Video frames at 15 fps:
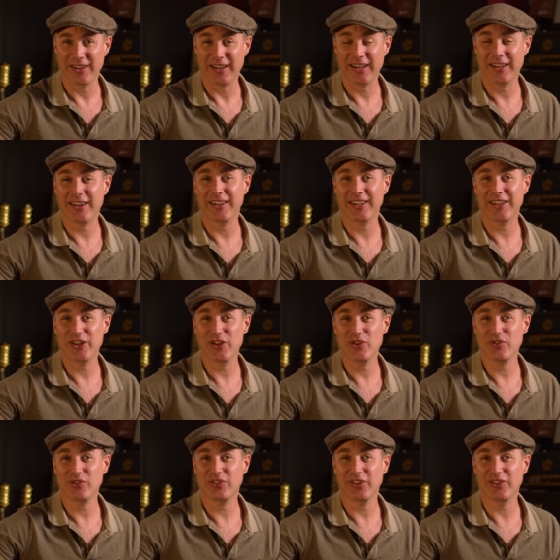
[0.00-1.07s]
and I'm going to
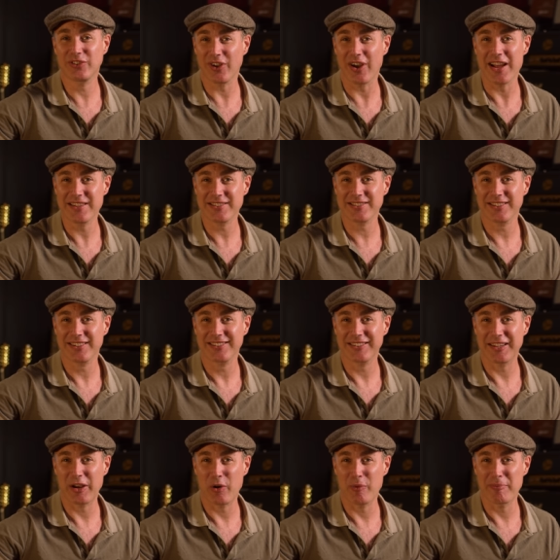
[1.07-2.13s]
use a dice
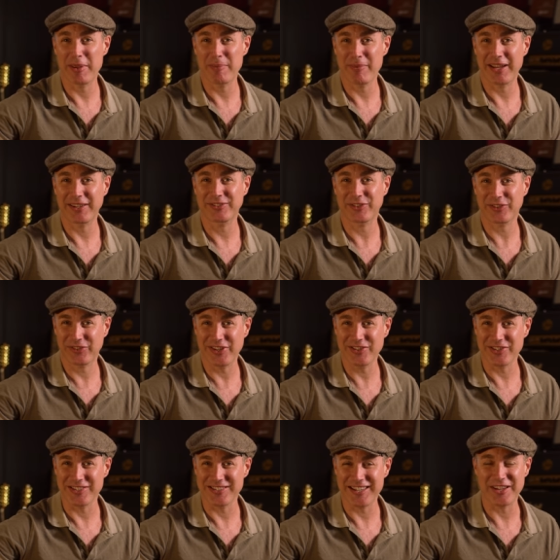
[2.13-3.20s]
to help me make decisions.